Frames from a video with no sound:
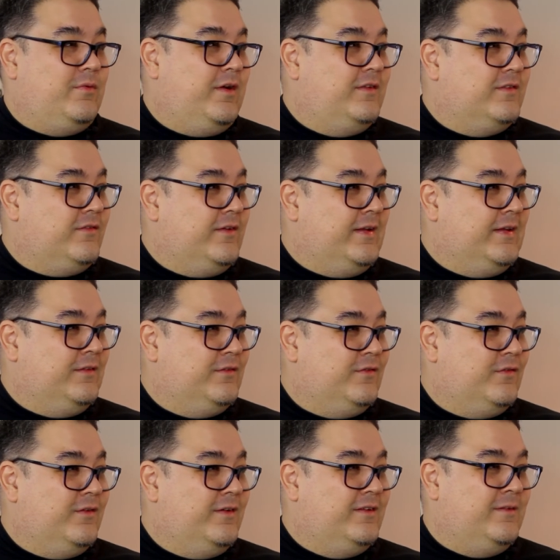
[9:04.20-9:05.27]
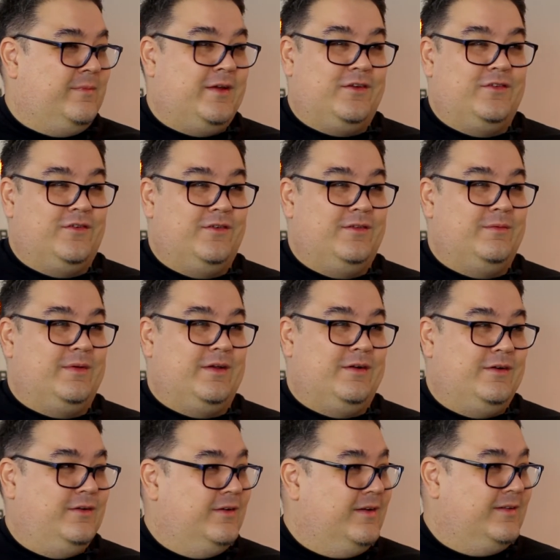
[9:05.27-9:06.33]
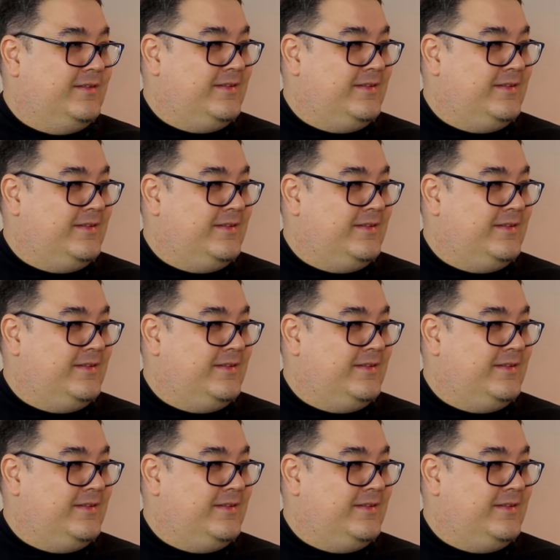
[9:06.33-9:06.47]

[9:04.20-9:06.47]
press screenings for it to make sure that we all got